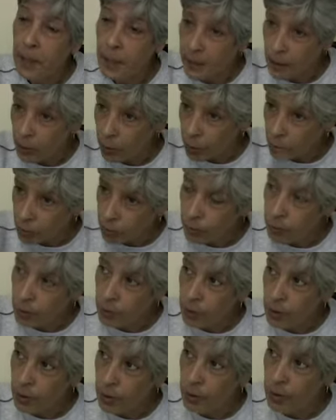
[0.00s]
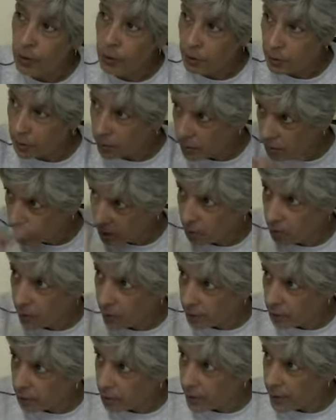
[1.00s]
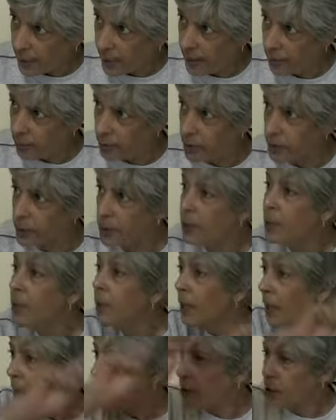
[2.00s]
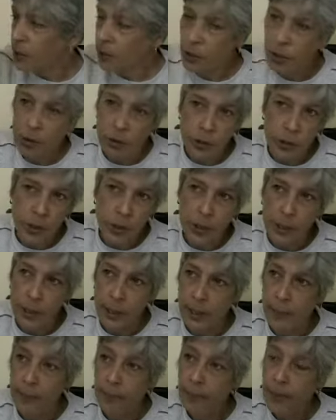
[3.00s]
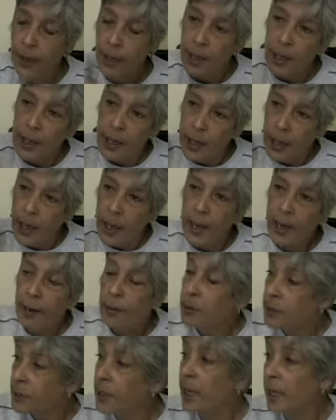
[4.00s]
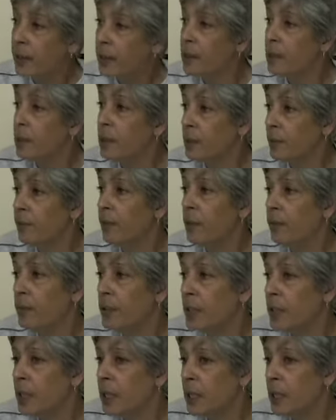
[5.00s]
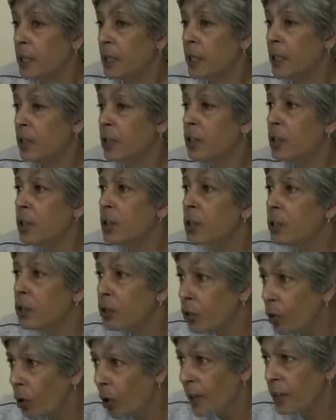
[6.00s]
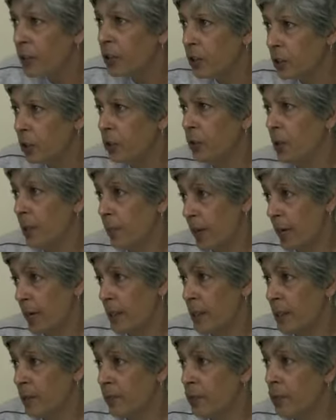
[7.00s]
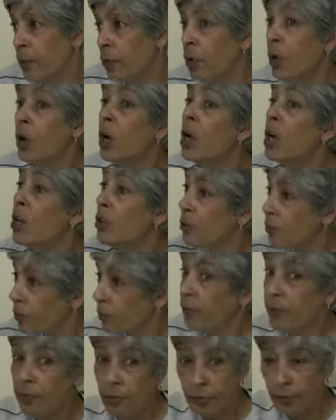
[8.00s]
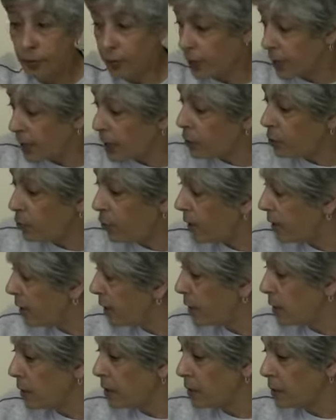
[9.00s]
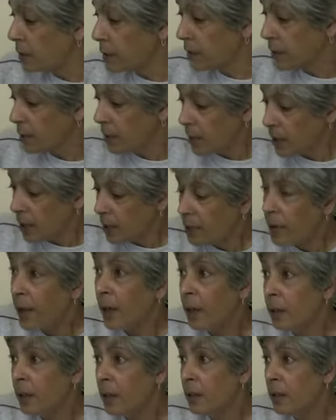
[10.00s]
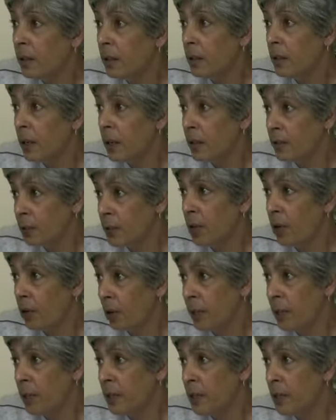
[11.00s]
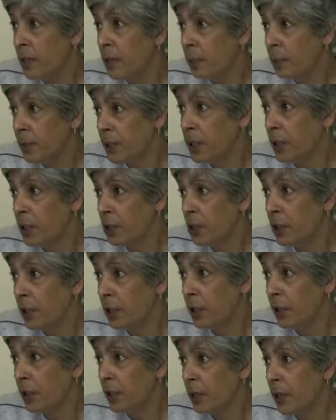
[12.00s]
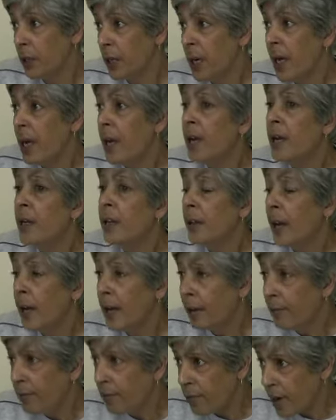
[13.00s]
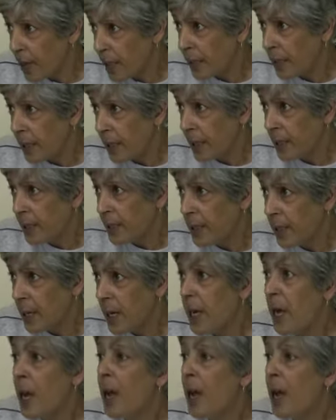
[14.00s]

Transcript: They go all through the night, early hours, and just constantly. Howard Tenens have obviously tried to do their best for the, these residents that have signed the petition. They have read it.